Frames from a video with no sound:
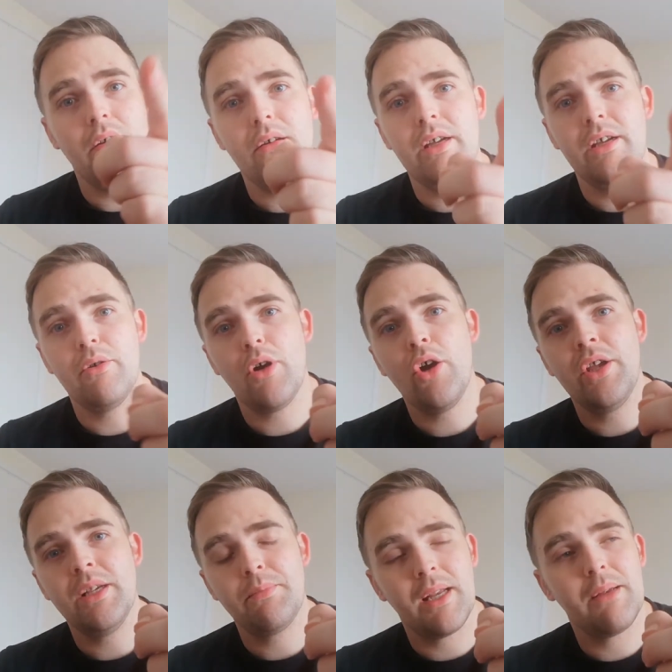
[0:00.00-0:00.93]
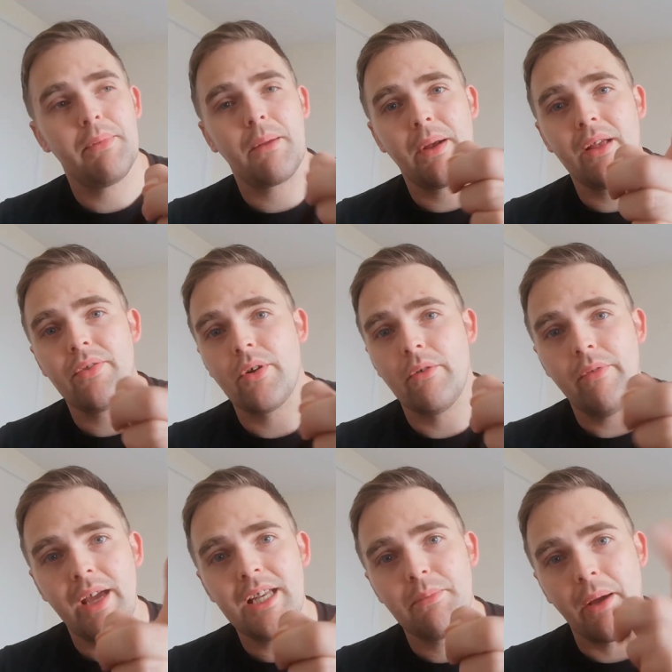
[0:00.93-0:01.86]
Oh, he's playing Black Panther. I
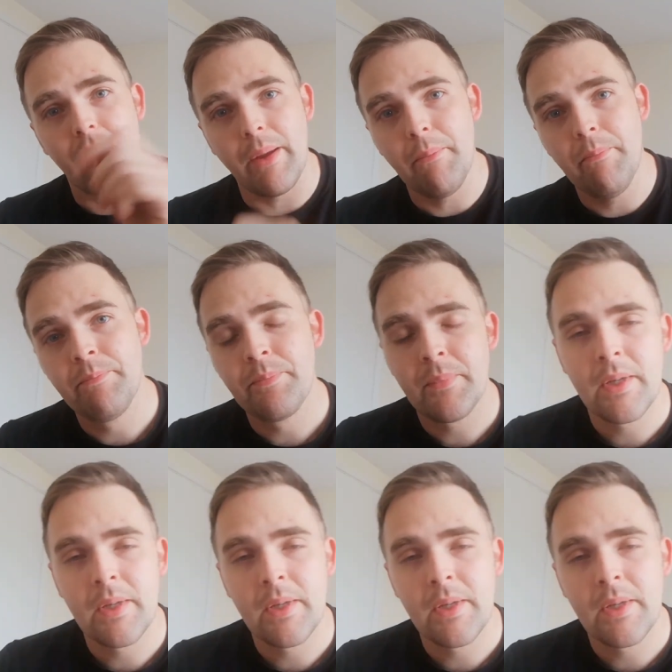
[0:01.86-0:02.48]
read about him.